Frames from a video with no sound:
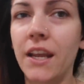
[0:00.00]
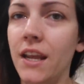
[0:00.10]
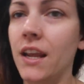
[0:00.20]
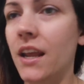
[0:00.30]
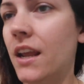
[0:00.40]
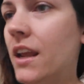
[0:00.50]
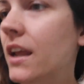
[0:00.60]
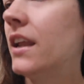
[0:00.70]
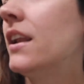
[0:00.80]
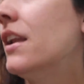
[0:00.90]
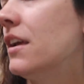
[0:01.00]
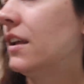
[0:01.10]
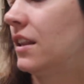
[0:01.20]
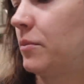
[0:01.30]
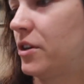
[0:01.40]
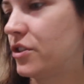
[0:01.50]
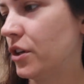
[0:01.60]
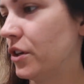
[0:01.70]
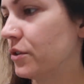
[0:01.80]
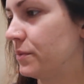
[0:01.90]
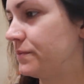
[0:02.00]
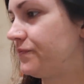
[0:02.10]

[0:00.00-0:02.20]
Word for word: in, let me show you.